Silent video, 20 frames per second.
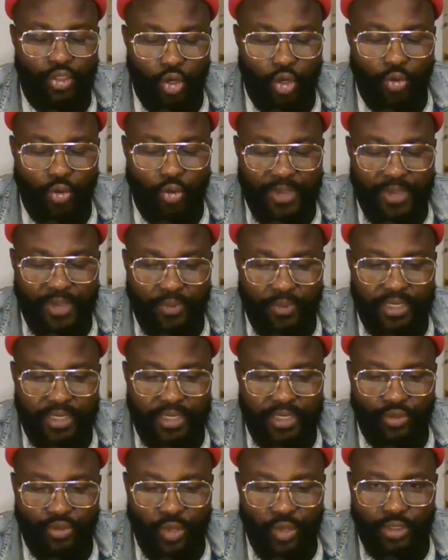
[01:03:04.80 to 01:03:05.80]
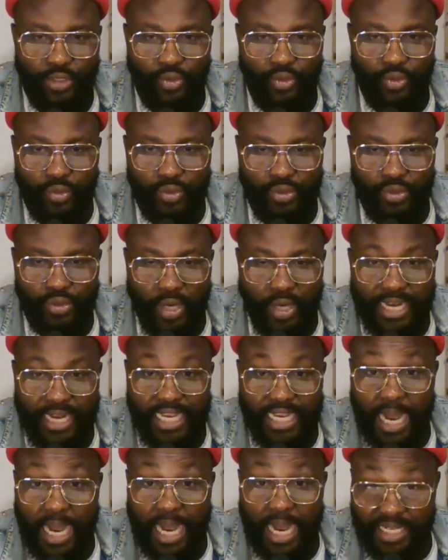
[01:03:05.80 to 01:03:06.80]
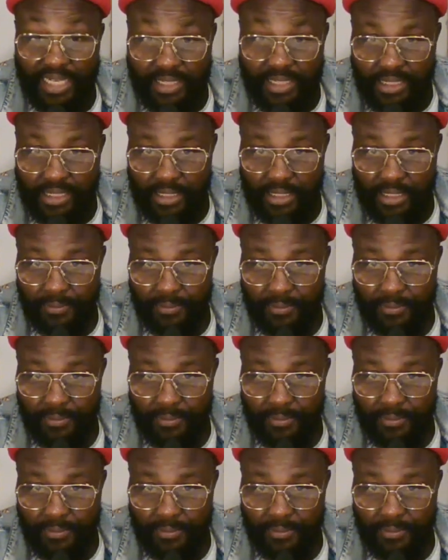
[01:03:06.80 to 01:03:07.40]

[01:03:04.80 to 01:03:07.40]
you people they are trying to try the capacity